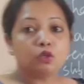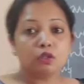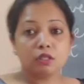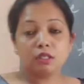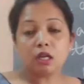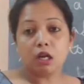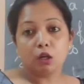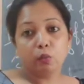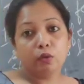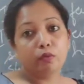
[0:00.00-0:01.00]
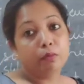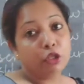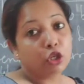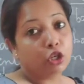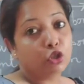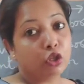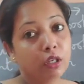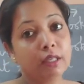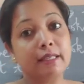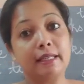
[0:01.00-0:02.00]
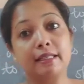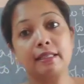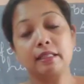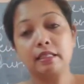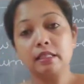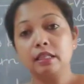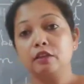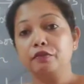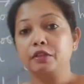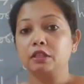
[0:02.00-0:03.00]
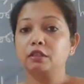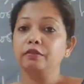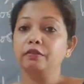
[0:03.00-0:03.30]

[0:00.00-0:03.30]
So this is how we will be changing sentences infinitive.